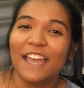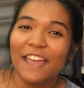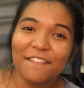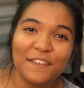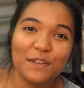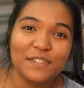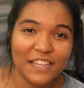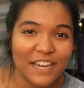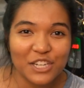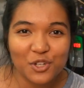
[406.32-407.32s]
If you
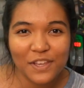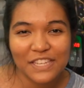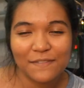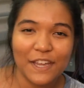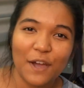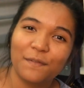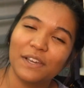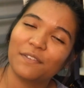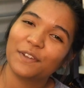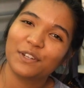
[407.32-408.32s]
did enjoy this video,
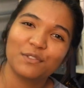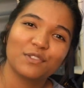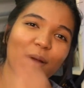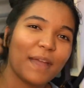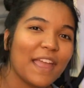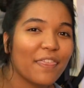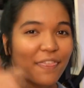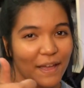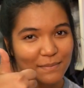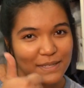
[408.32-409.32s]
feel free to drop a
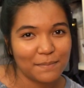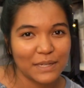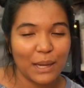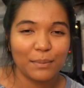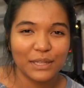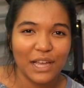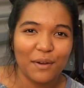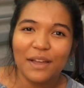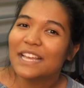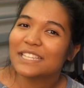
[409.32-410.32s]
thumbs up down
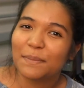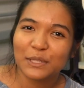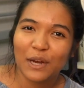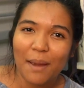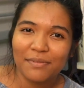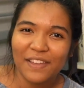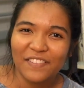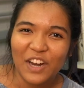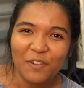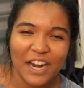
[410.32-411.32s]
below. Subscribe if you
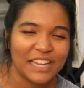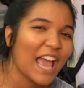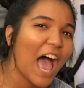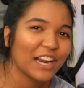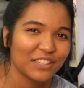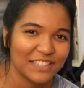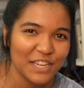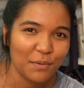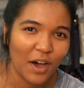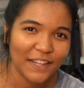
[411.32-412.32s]
haven't already, and I'll
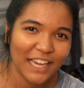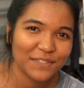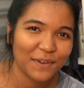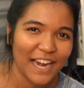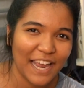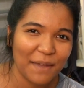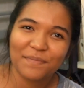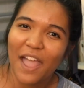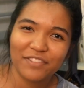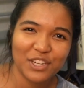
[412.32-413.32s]
see you all next Friday.
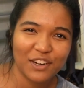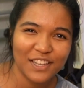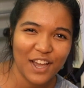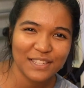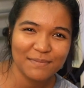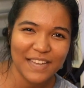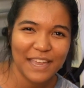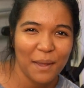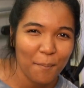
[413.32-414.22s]
Have a totally awesome day.